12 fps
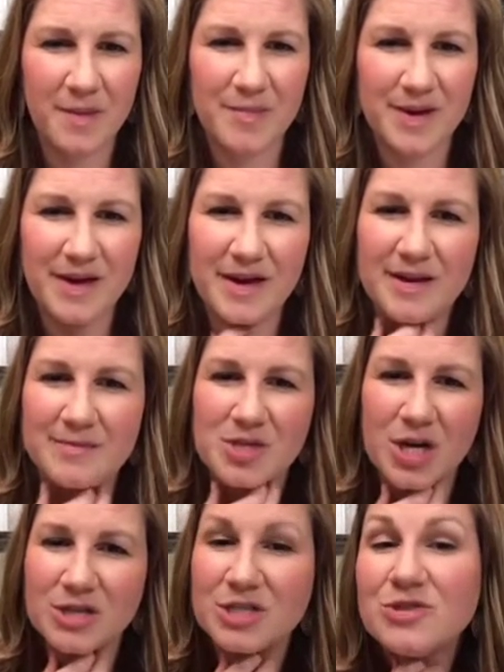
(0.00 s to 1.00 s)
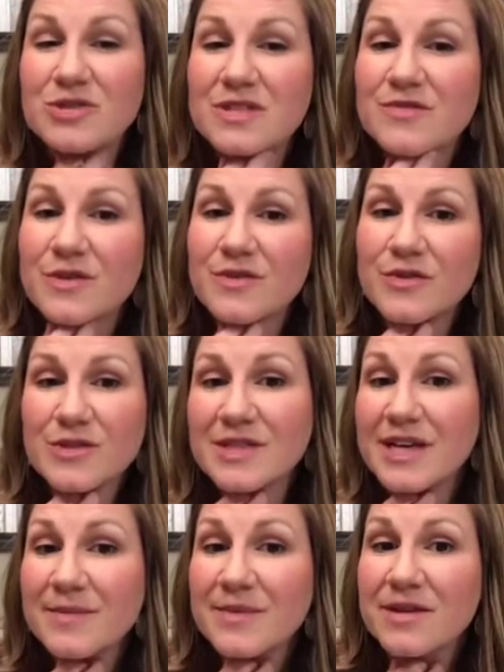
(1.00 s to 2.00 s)
But Josh used it for the first
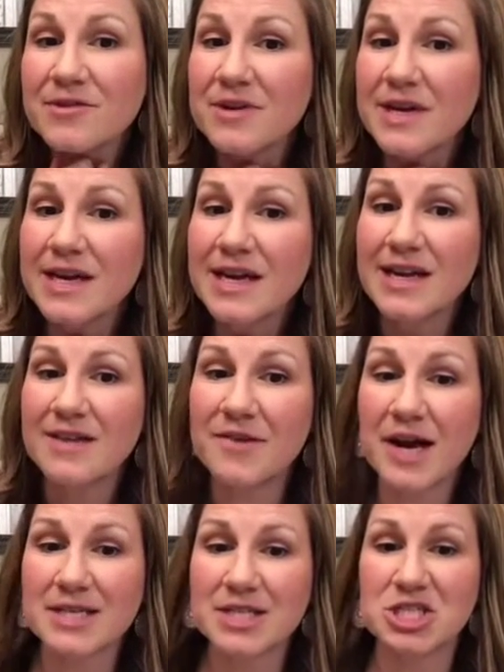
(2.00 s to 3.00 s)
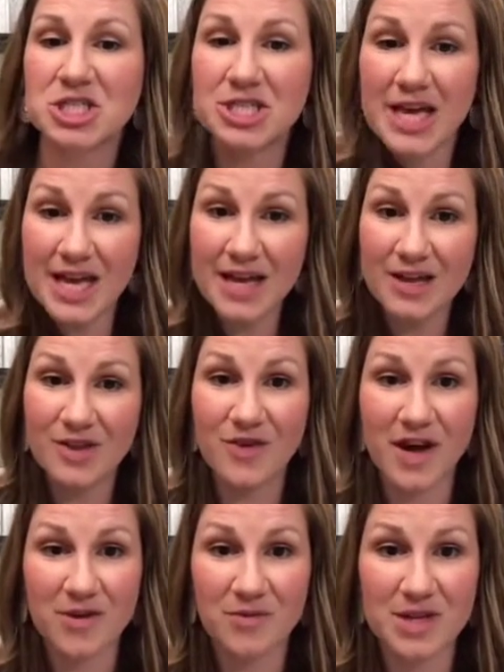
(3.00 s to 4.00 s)
time the other night, and he forgot to shake it. You've
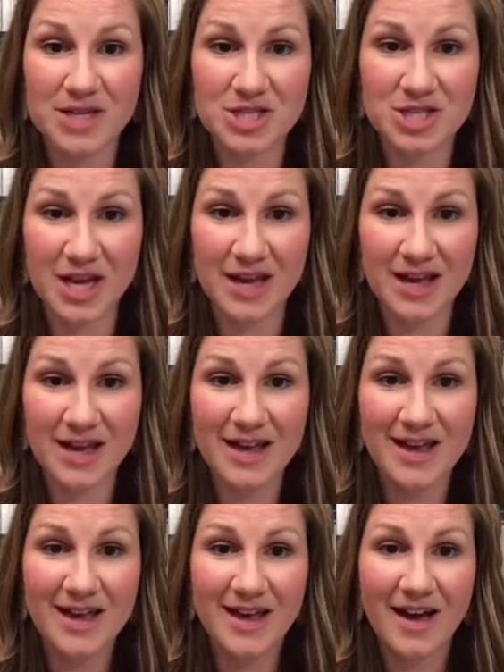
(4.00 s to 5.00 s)
got to really shake it.